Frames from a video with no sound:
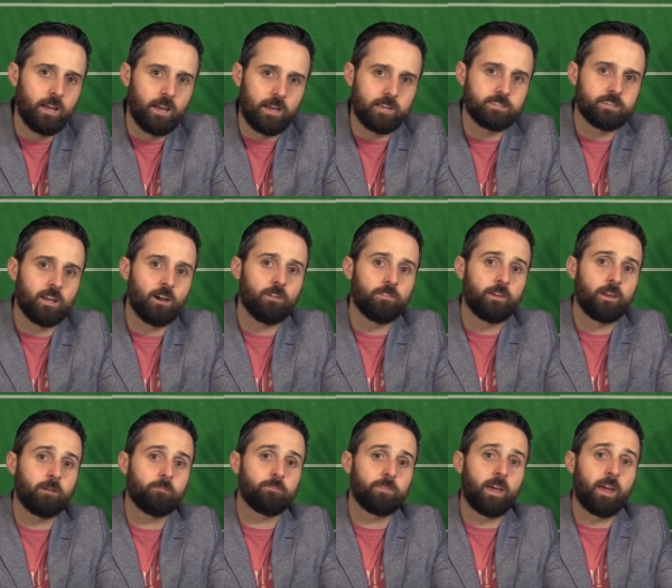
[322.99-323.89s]
and tell
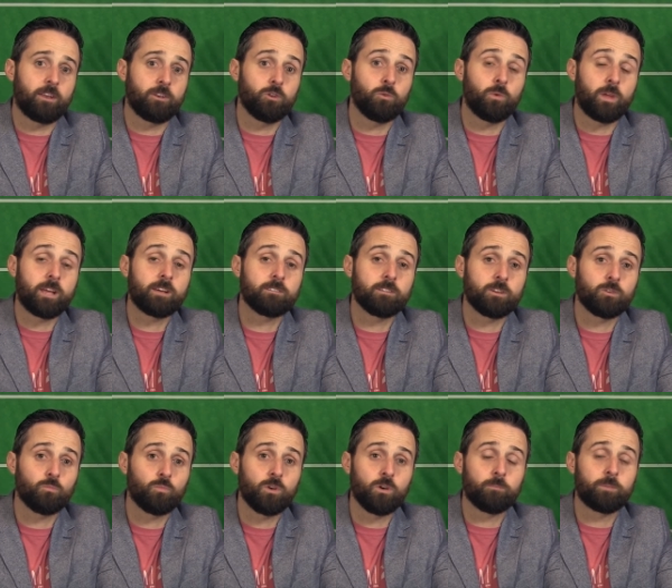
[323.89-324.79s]
them that New
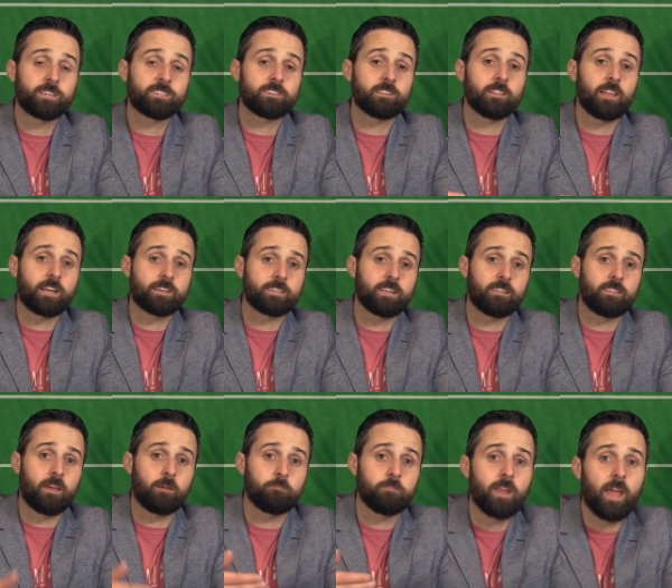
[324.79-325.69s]
England will be selecting
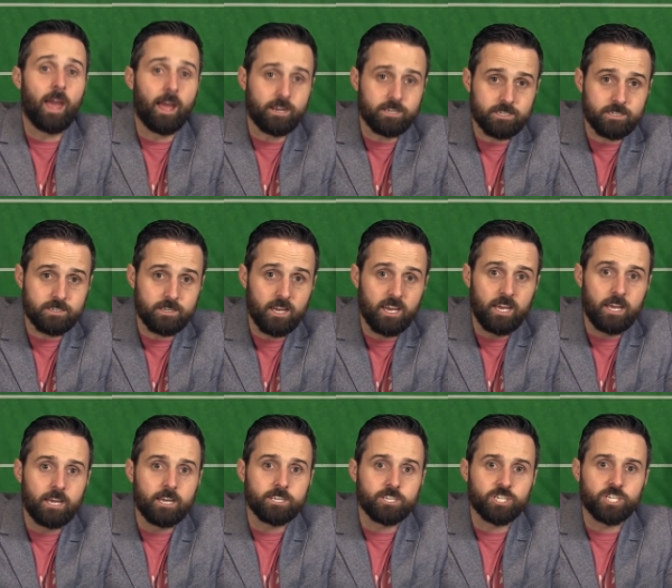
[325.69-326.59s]
them next,
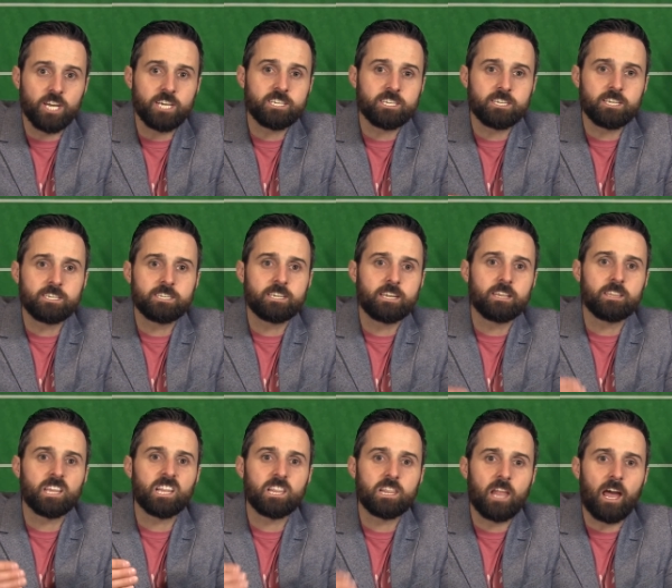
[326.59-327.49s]
just to see
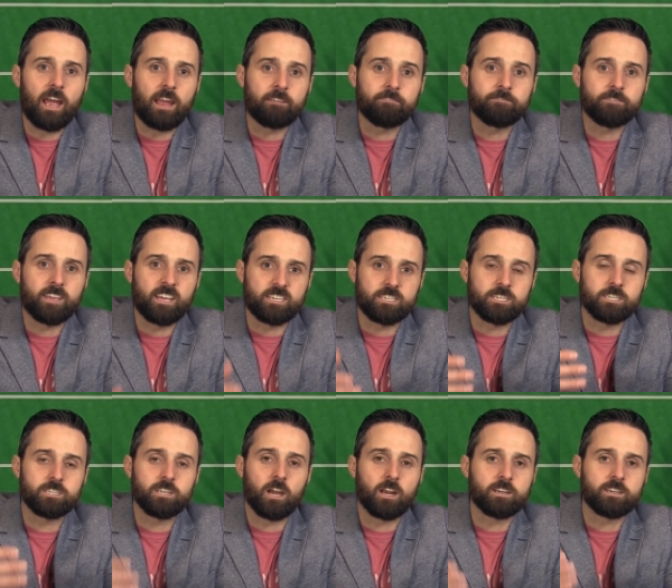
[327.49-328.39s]
the life get
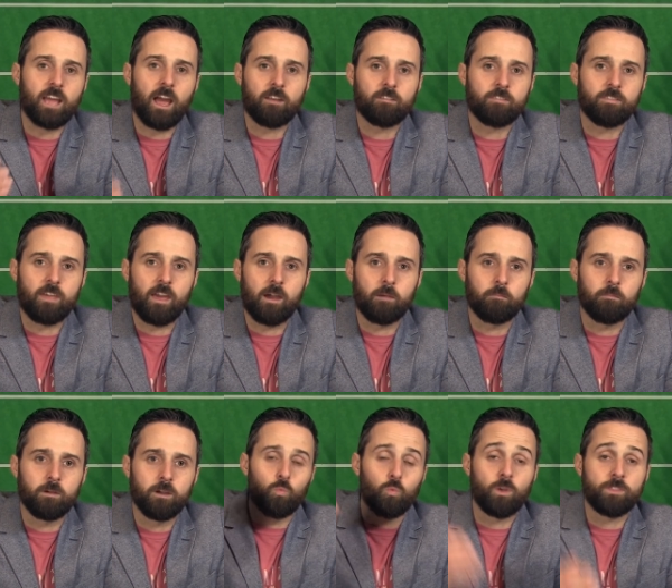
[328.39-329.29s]
sucked out of
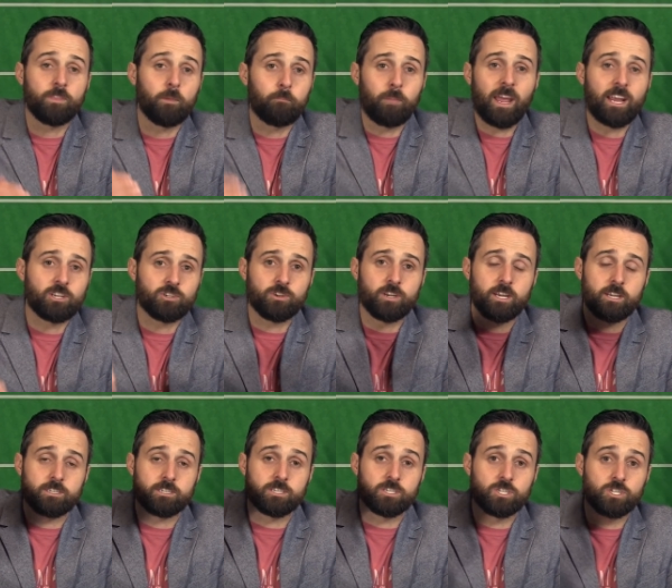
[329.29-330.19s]
them when the
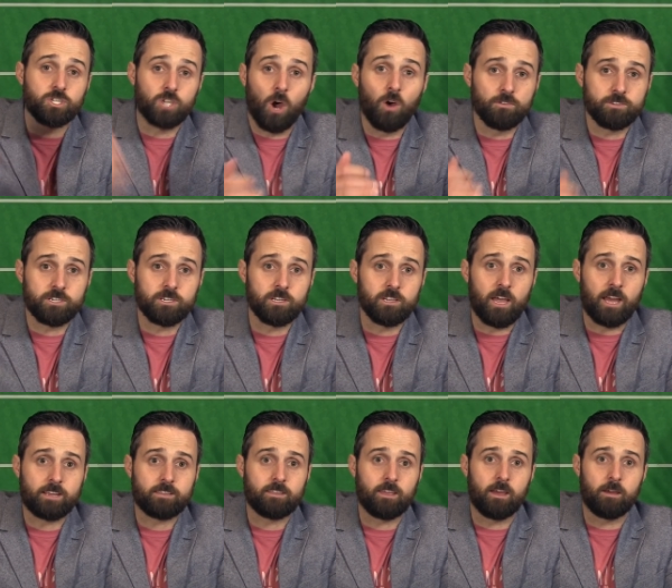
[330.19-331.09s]
Patriots don't
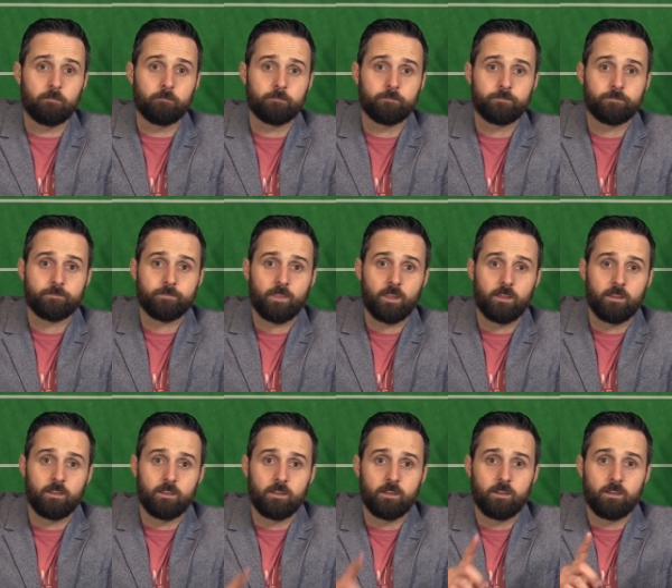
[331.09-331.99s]
select them.
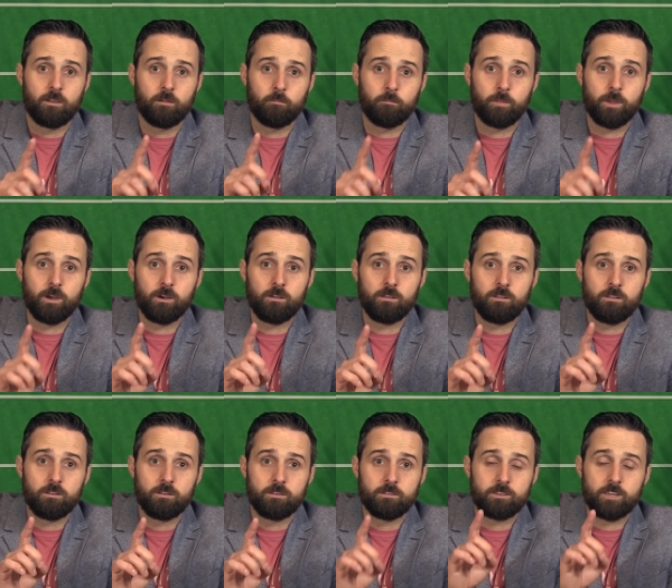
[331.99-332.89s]

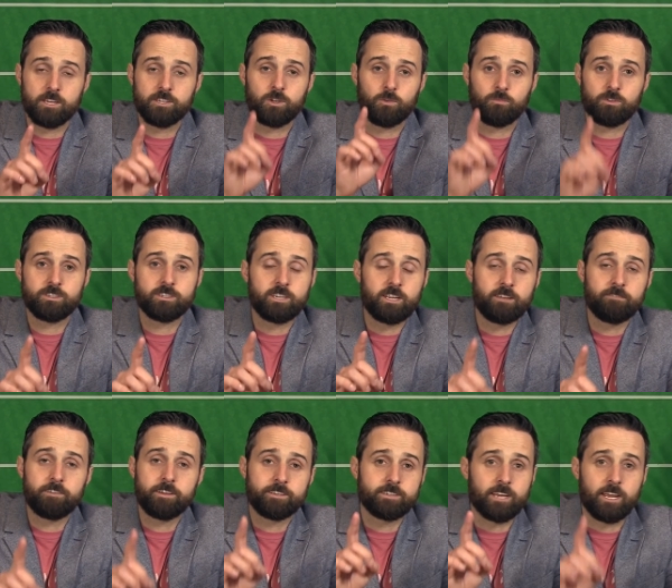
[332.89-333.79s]
Bill doesn't
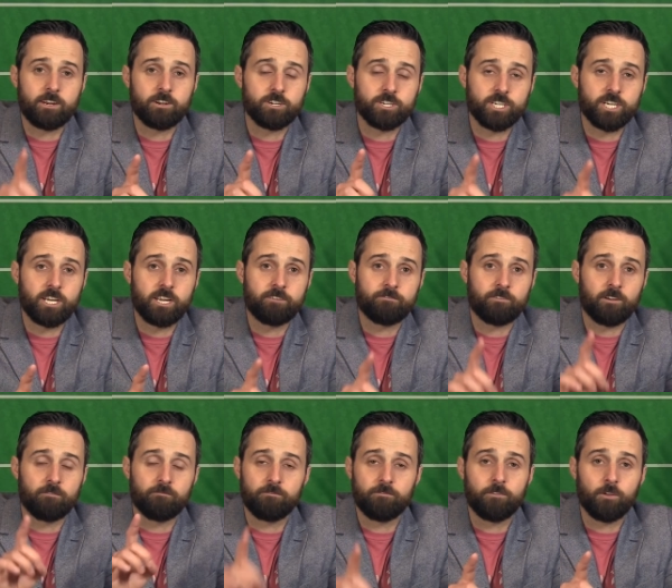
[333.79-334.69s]
receive his energy
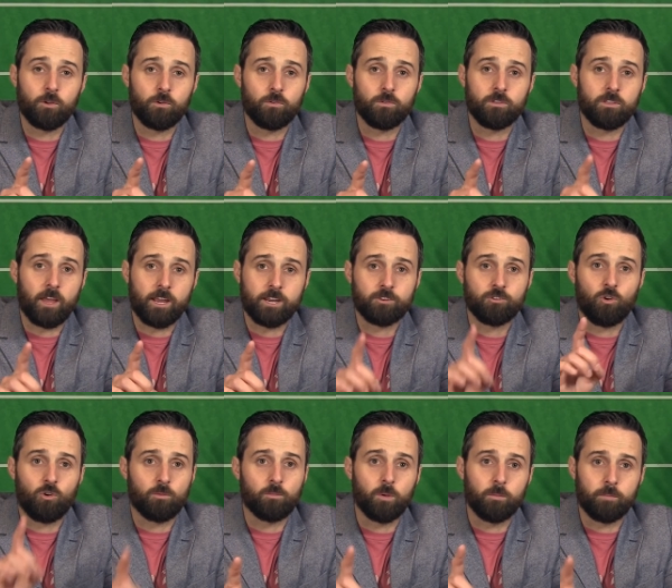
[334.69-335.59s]
from food like
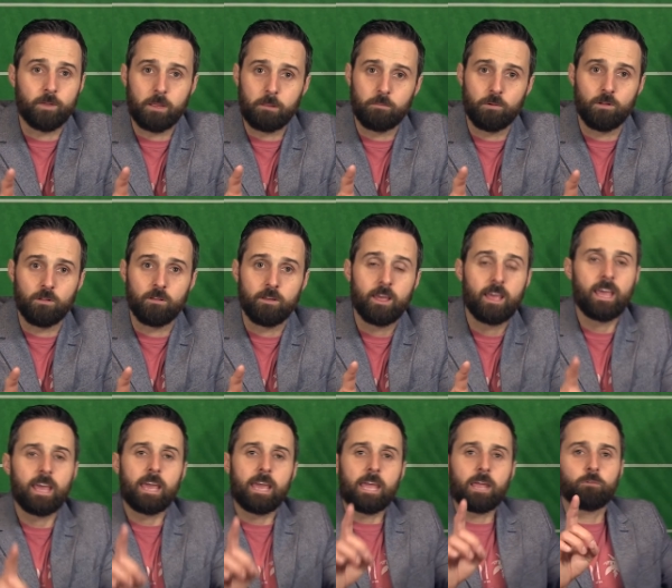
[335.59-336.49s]
normal people.
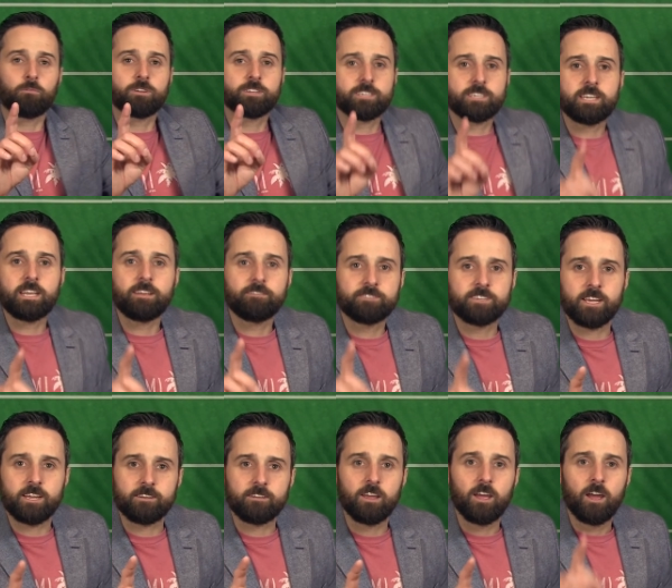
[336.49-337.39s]
He receives
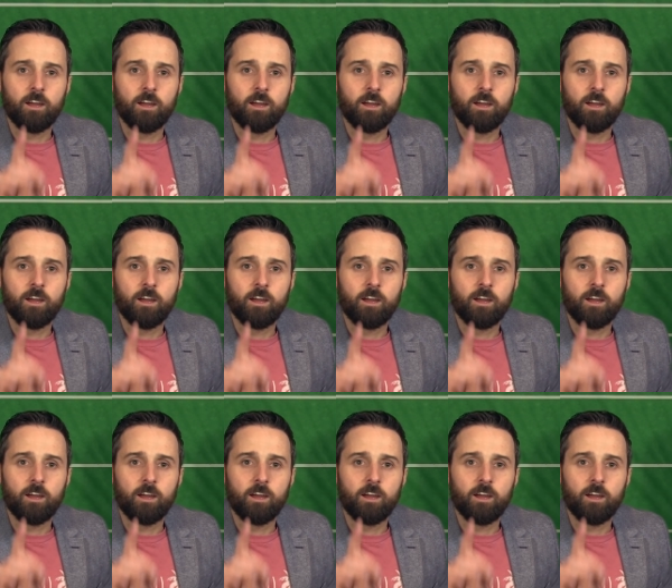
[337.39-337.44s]
it